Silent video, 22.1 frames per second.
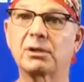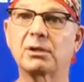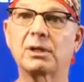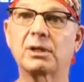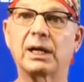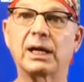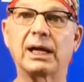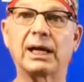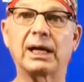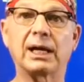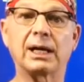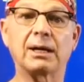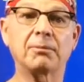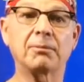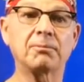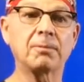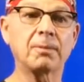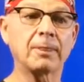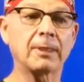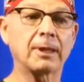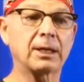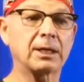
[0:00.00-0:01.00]
together, and
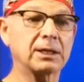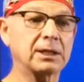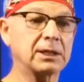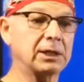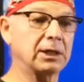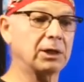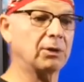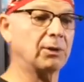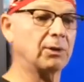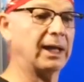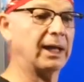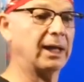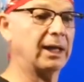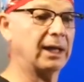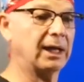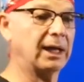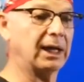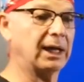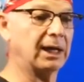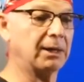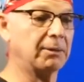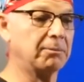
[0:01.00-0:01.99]
there's a hinge, and you can bend
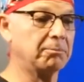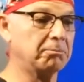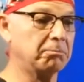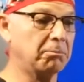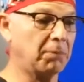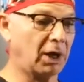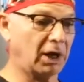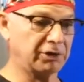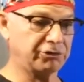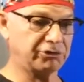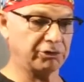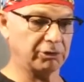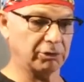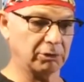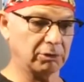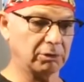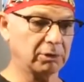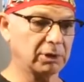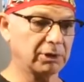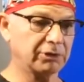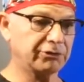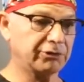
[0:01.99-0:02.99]
your knee. The patient can
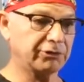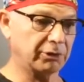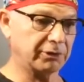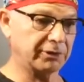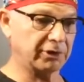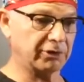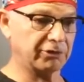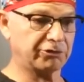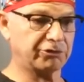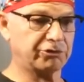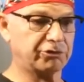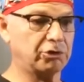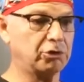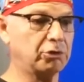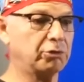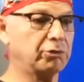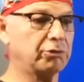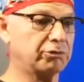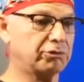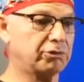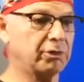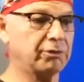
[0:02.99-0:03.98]
walk on one of
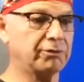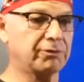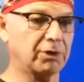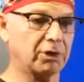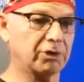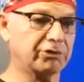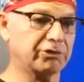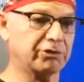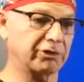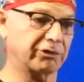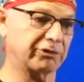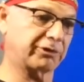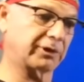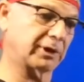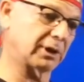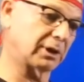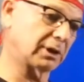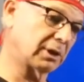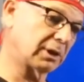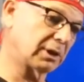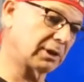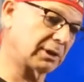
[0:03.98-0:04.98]
these rings,
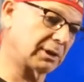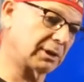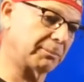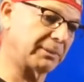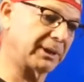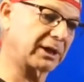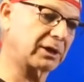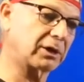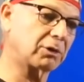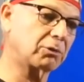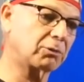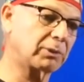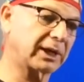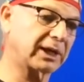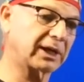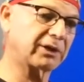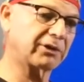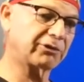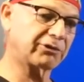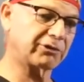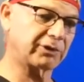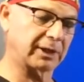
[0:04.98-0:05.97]
and they can lengthen
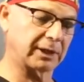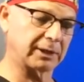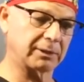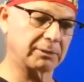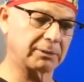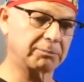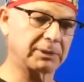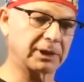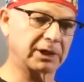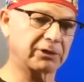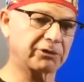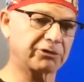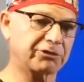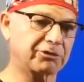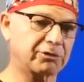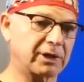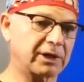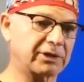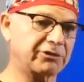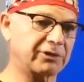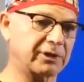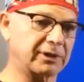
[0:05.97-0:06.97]
femur, tibia
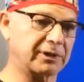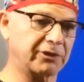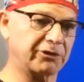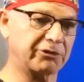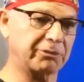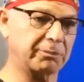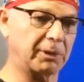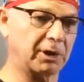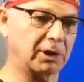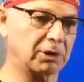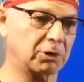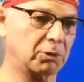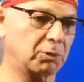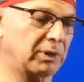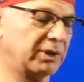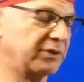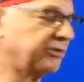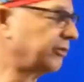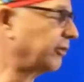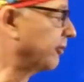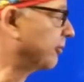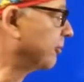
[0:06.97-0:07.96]
simultaneously. So
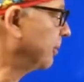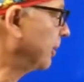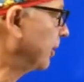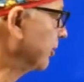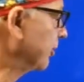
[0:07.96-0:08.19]
this is